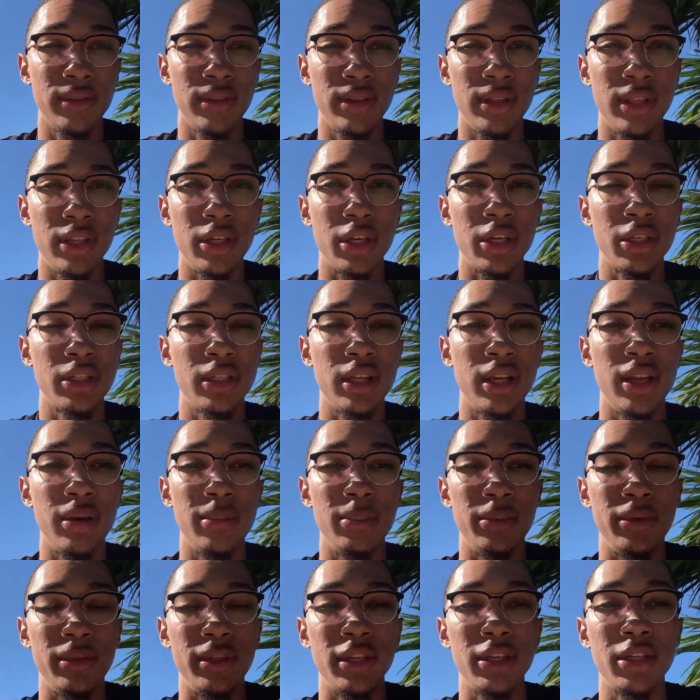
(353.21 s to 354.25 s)
they're just
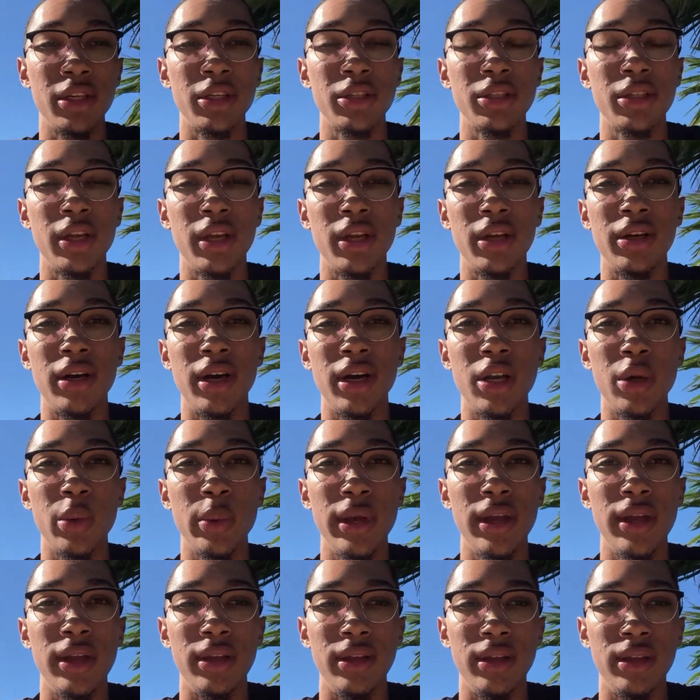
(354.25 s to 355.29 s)
getting cut
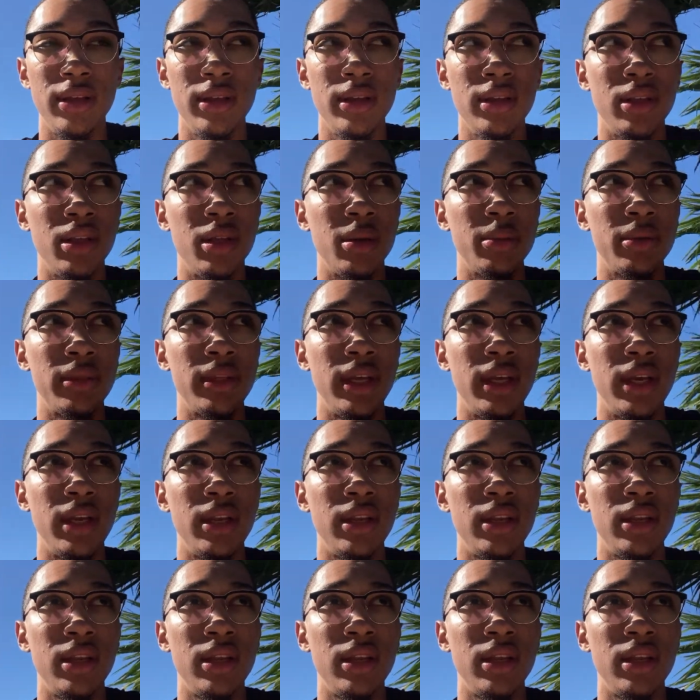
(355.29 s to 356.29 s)
away. You know what I'm saying?